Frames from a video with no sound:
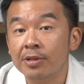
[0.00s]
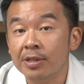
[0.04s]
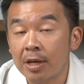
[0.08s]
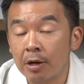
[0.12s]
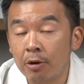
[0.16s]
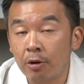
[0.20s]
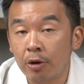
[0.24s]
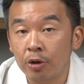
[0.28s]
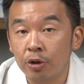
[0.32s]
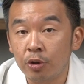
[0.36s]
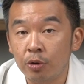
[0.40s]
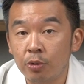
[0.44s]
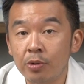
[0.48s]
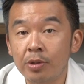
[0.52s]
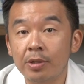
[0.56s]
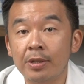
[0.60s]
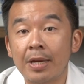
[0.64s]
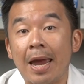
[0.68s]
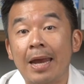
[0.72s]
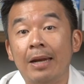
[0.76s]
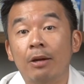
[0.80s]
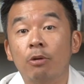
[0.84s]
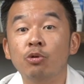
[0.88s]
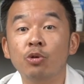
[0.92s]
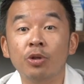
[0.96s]
steroid use,
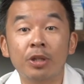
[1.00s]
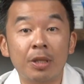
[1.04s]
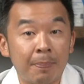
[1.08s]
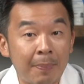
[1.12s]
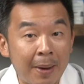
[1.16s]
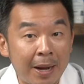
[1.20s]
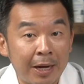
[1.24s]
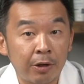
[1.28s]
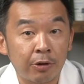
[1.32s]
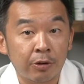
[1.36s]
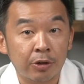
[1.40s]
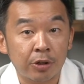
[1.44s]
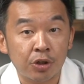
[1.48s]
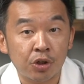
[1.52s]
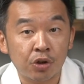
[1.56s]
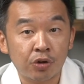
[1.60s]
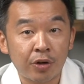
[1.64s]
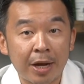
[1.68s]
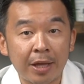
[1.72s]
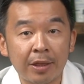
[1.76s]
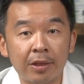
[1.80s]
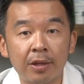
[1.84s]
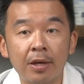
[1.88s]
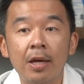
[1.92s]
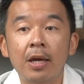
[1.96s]
and also depending on the
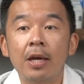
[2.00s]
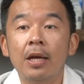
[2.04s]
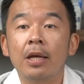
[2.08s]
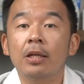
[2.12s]
strength,